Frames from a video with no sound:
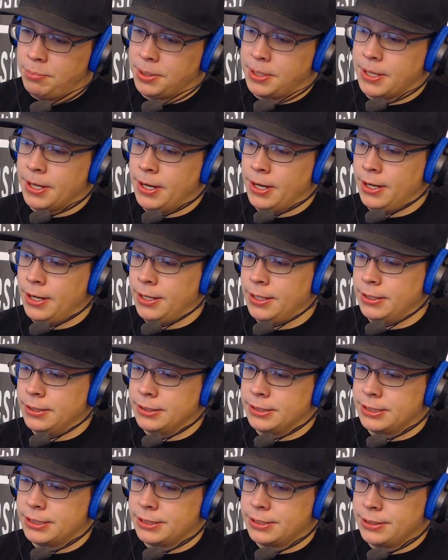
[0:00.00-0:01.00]

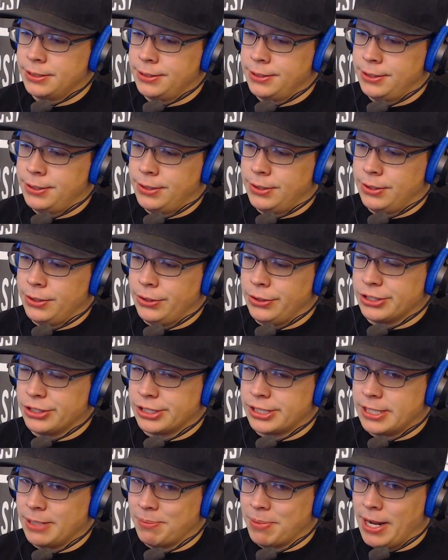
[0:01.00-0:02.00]
because you
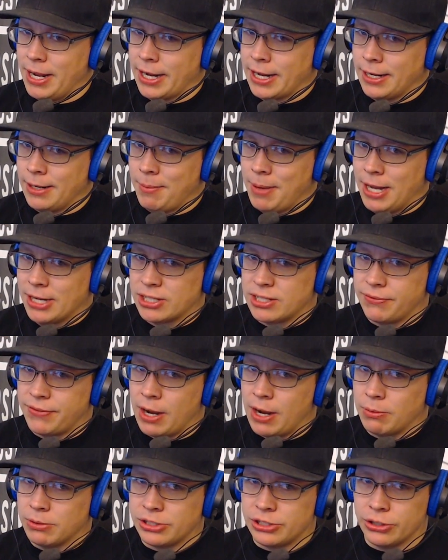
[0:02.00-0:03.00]
just sit back and imagine if
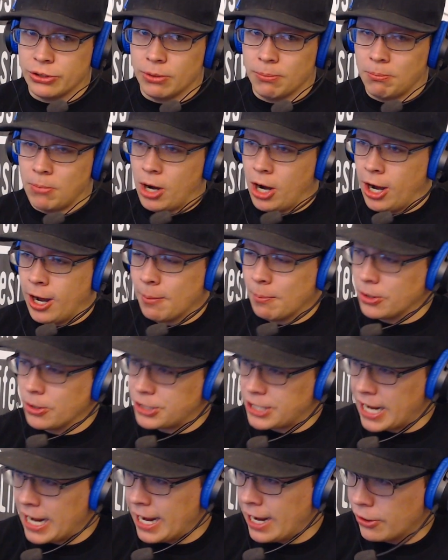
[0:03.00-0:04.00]
that was your mom or
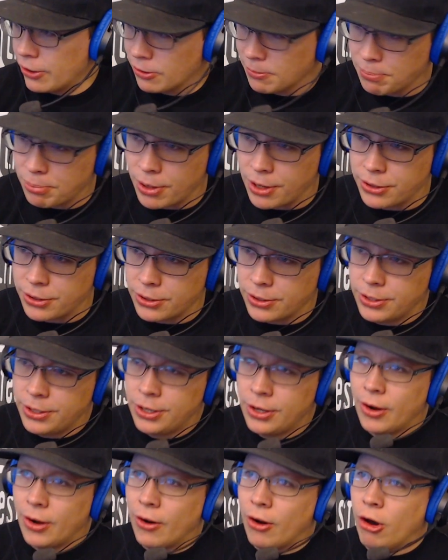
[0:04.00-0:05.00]
dad or brother.
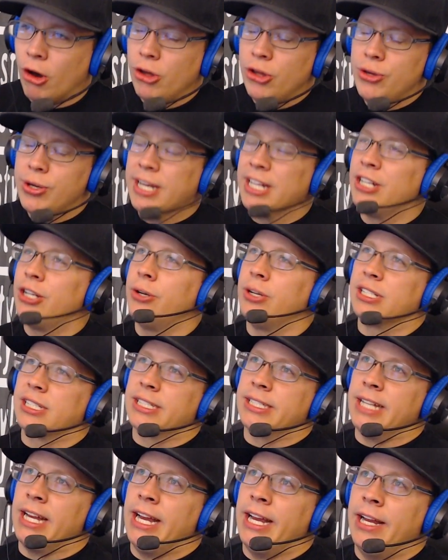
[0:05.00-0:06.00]
All you can do
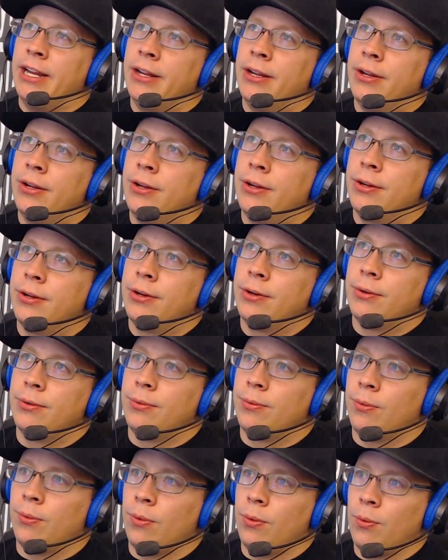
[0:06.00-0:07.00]
is say,
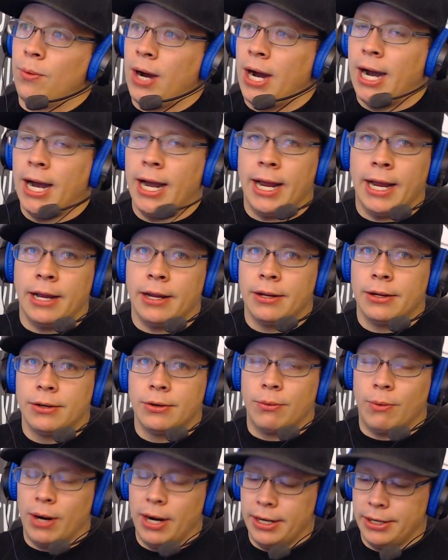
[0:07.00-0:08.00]
why?
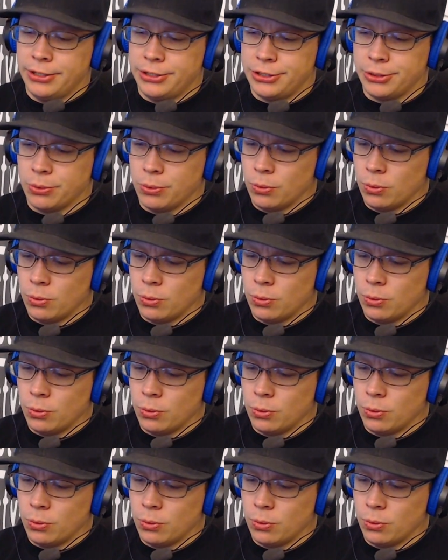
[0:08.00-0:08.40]
Why did